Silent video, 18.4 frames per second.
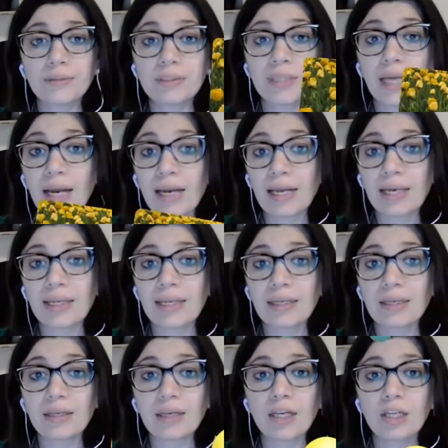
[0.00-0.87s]

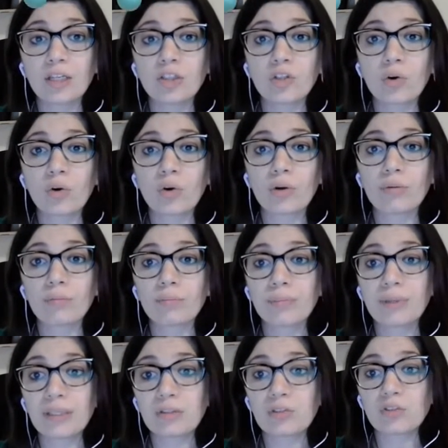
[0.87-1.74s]
tackling in your
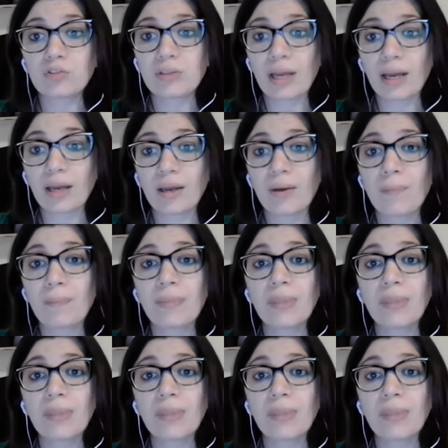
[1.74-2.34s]
pitch deck.